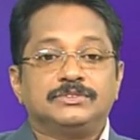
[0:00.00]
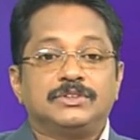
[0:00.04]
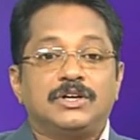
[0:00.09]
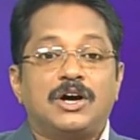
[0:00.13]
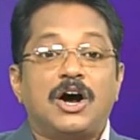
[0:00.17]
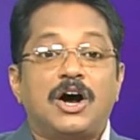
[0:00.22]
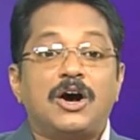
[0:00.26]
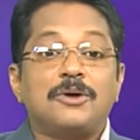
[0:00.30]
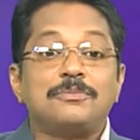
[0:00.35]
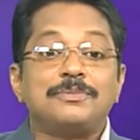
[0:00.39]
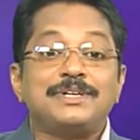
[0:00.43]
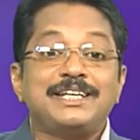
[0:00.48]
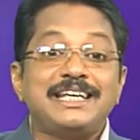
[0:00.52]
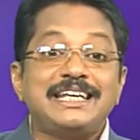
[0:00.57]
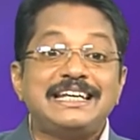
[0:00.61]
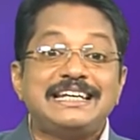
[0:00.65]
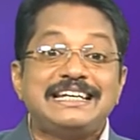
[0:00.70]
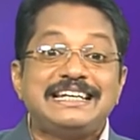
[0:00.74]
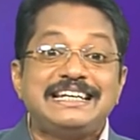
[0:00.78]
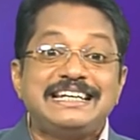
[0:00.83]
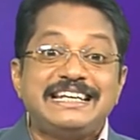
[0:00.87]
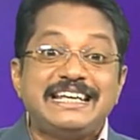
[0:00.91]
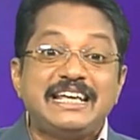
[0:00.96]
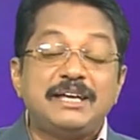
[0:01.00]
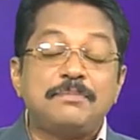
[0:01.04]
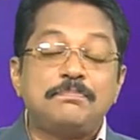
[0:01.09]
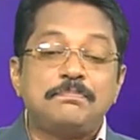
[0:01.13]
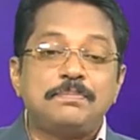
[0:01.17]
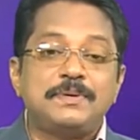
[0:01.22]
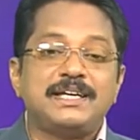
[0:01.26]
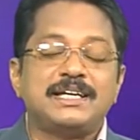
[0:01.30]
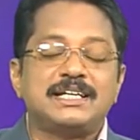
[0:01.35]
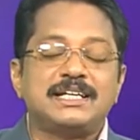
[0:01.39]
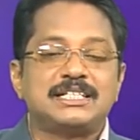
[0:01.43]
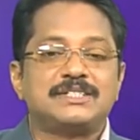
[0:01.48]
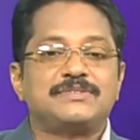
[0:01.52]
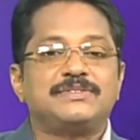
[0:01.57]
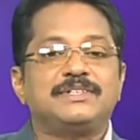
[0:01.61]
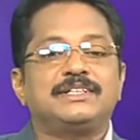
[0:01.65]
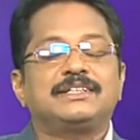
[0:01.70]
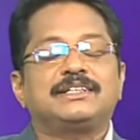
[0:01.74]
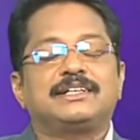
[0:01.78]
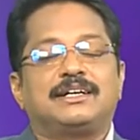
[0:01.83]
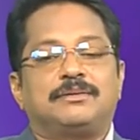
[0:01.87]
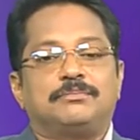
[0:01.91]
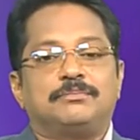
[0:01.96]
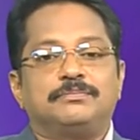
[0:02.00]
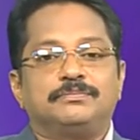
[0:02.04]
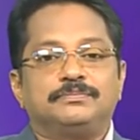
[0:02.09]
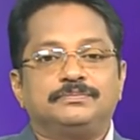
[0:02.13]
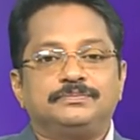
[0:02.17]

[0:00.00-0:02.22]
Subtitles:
How many leap years will come?